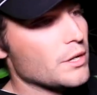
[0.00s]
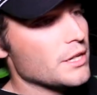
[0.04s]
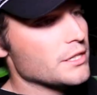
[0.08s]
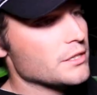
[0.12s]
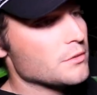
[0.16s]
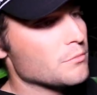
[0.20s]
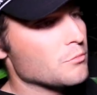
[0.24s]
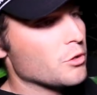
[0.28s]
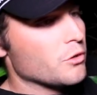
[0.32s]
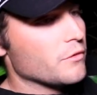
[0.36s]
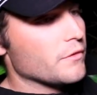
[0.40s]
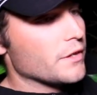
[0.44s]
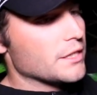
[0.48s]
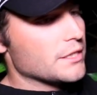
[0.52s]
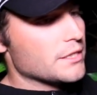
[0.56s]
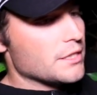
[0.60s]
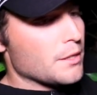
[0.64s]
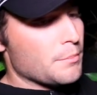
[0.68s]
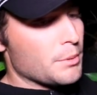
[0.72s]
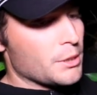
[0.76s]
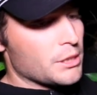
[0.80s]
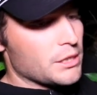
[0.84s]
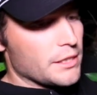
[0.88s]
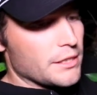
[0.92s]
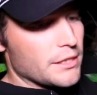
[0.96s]
he's moving.
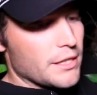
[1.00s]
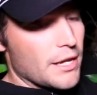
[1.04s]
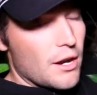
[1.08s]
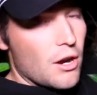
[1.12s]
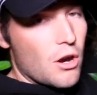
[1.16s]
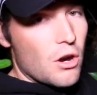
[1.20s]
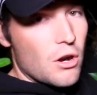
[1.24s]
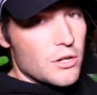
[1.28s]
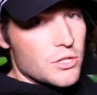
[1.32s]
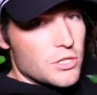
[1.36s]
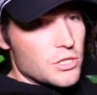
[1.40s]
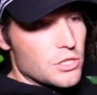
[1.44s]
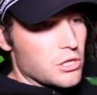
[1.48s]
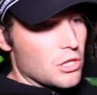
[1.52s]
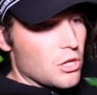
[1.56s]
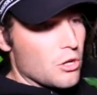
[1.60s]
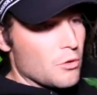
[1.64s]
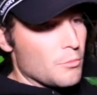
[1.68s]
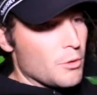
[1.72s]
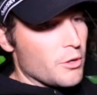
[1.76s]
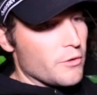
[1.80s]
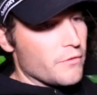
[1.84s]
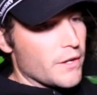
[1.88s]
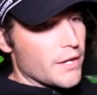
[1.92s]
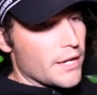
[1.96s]
Typically, they are a
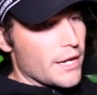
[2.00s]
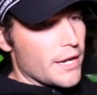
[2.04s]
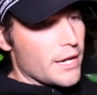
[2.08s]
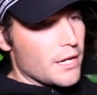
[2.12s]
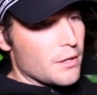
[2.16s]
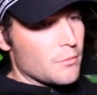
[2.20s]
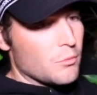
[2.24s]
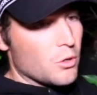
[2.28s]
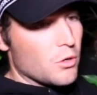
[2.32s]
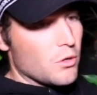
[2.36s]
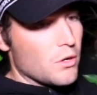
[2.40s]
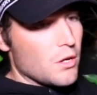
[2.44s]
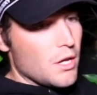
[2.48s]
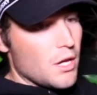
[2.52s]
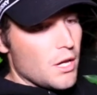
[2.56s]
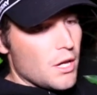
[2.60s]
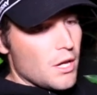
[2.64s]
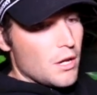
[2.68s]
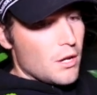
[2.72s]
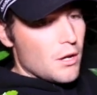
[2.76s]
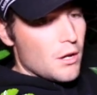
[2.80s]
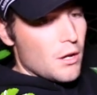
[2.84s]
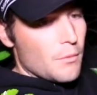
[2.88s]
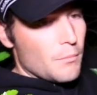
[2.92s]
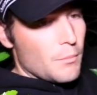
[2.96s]
slow-moving animal.
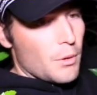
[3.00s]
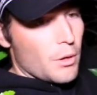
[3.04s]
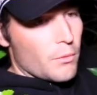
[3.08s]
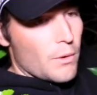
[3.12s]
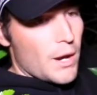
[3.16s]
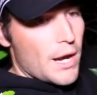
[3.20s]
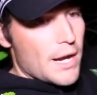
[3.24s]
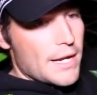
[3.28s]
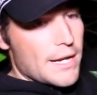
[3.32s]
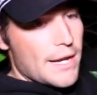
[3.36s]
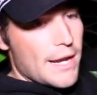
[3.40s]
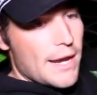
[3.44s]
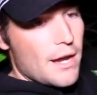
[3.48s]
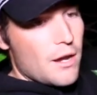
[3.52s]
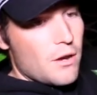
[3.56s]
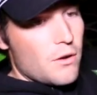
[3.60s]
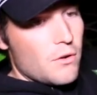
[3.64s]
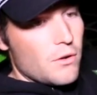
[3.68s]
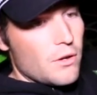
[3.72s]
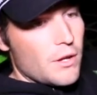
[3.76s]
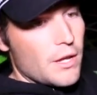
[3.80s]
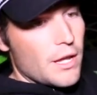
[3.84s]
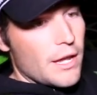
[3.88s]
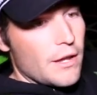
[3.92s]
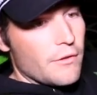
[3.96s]
But right
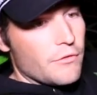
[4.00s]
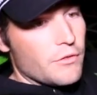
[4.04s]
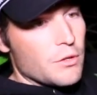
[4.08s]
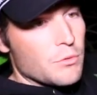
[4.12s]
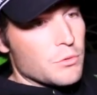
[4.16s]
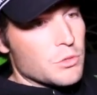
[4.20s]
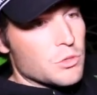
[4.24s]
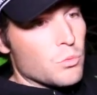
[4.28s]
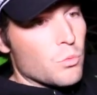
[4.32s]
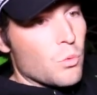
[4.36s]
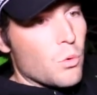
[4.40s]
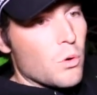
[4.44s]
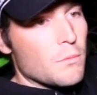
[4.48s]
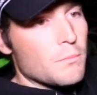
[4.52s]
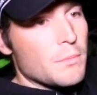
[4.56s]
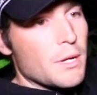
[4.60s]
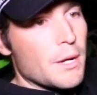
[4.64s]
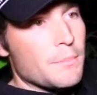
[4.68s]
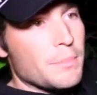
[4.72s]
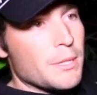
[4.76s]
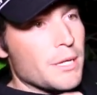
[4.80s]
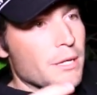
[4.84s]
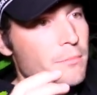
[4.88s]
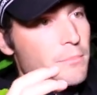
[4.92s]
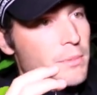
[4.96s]
now, if he was warmed
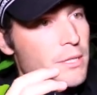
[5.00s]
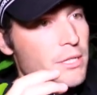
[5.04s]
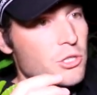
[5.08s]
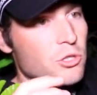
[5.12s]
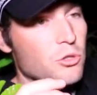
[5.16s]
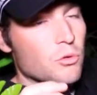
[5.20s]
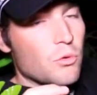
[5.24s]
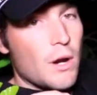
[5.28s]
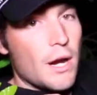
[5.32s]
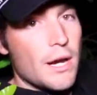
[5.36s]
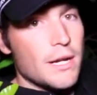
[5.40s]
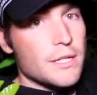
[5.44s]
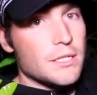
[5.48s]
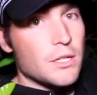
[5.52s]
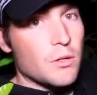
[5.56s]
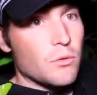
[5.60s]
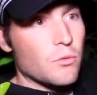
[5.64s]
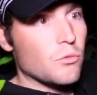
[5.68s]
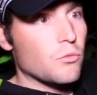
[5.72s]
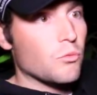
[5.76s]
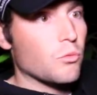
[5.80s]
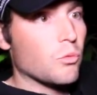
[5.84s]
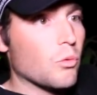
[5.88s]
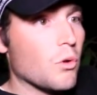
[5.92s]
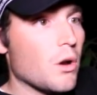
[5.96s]
up, he'd be trying to
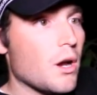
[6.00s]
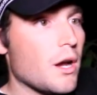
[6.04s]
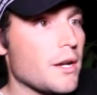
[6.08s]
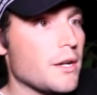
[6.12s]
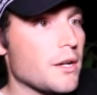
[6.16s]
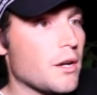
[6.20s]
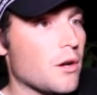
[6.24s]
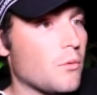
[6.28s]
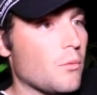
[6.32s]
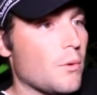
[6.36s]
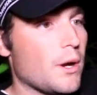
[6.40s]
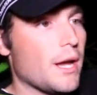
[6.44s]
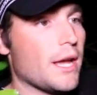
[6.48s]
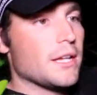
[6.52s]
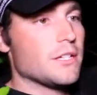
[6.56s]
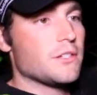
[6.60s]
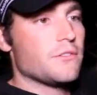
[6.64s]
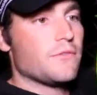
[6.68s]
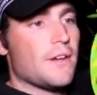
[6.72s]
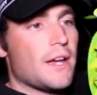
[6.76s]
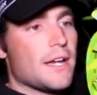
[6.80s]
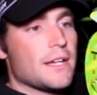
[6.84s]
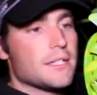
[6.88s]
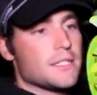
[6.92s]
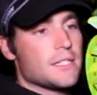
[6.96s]
run away as
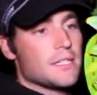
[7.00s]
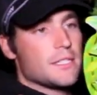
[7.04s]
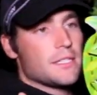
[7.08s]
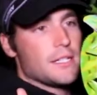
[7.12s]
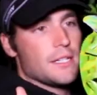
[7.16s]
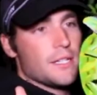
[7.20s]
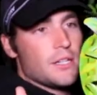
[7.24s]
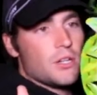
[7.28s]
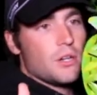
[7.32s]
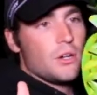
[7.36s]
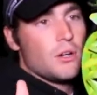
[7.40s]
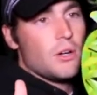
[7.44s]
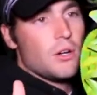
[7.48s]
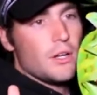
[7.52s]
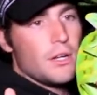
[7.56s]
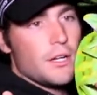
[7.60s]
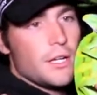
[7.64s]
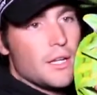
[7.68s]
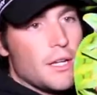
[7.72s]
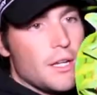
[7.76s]
fast as he could.